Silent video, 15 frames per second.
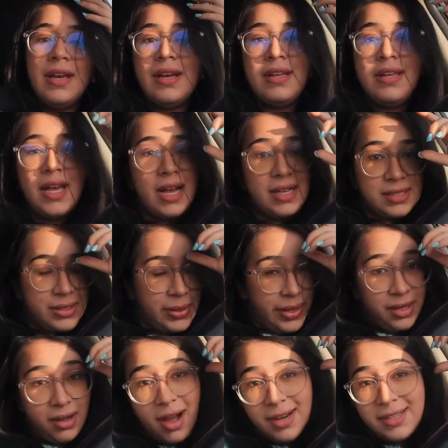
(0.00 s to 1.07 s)
Yeah, so I
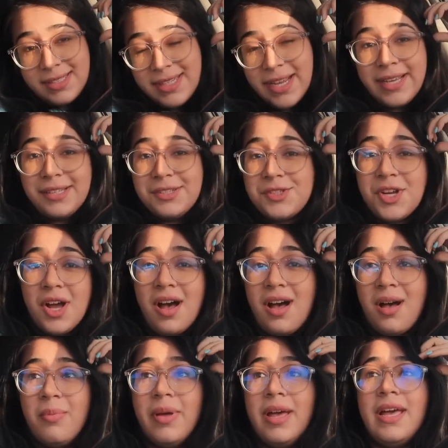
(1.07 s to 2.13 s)
got a second
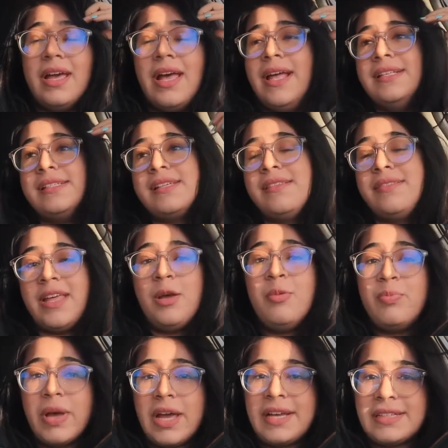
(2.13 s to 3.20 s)
job and they
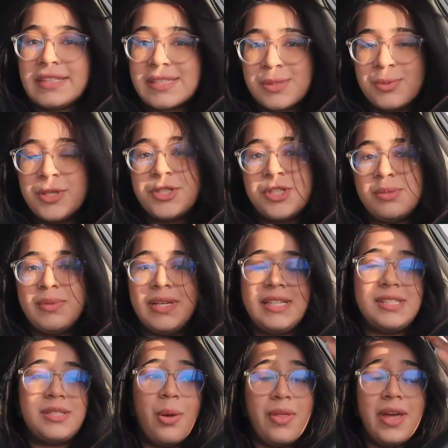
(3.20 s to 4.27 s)
bait and switched me.
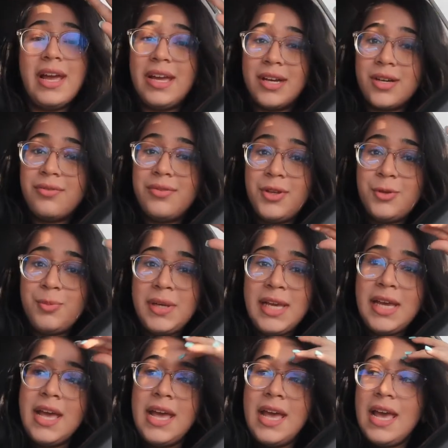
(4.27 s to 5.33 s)
So they interviewed
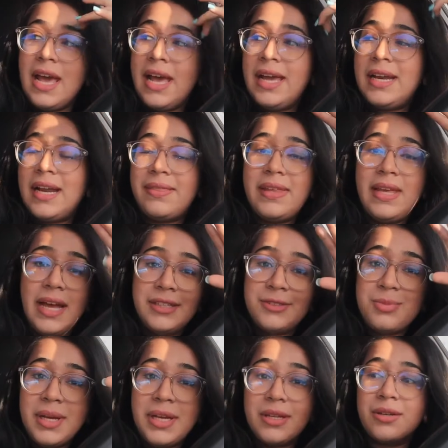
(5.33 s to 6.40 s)
me, and at the end
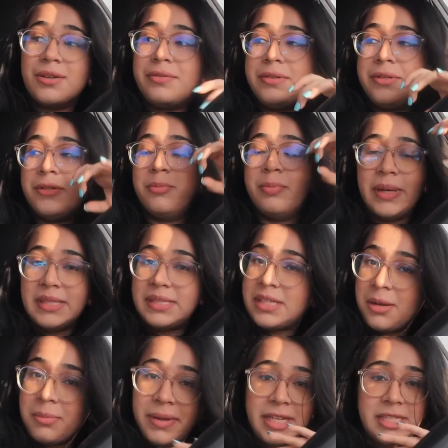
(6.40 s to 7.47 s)
of my interview, based
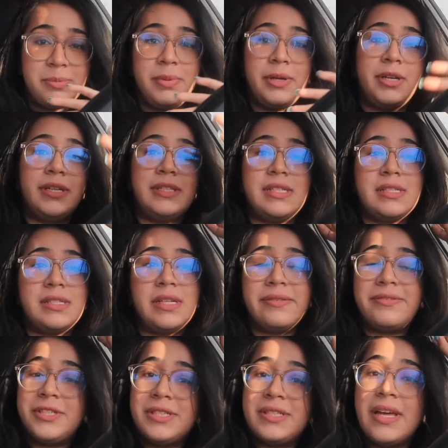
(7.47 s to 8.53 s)
on my experience and
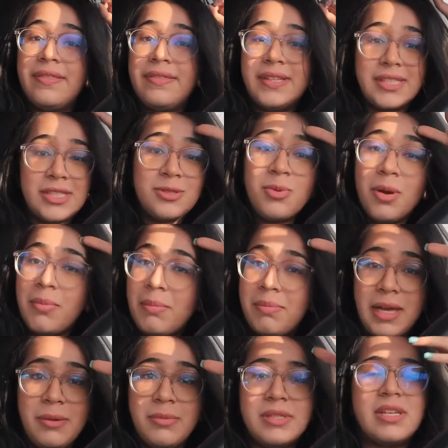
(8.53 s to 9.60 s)
stuff, she said this is what my
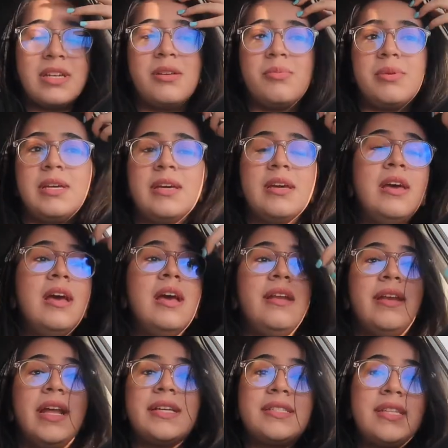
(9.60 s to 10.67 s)
pay was gonna be.
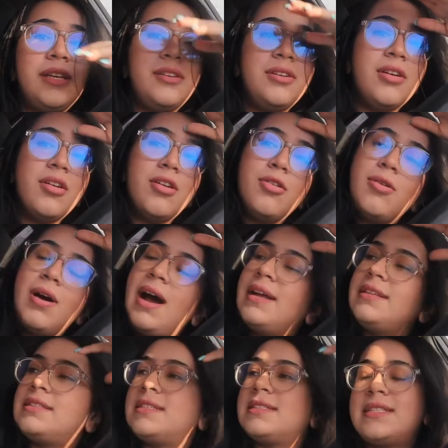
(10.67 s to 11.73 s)
Next thing you know, I
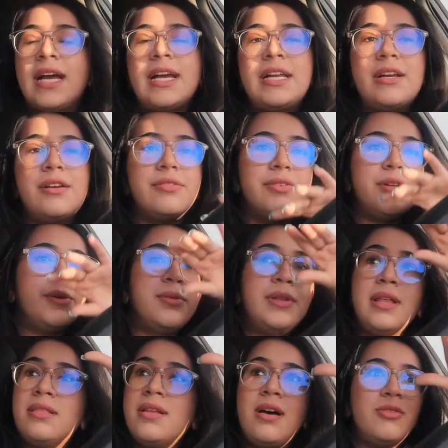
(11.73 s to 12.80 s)
did a second interview,
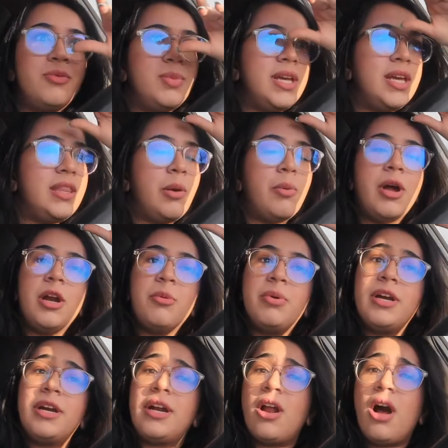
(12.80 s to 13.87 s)
they loved me, they wanted to
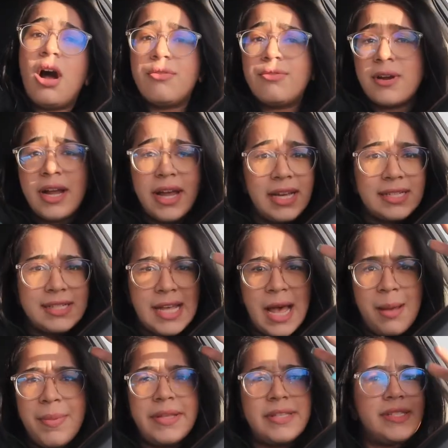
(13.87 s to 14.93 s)
put in an offer
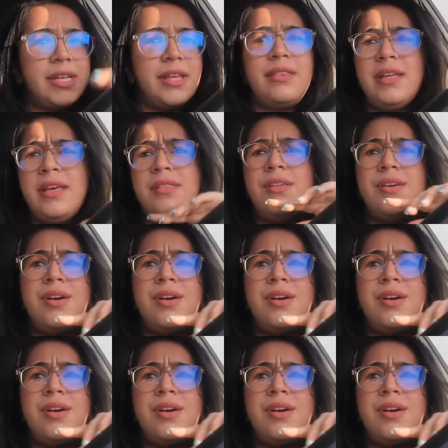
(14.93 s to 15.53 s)
ASAP, and suddenly the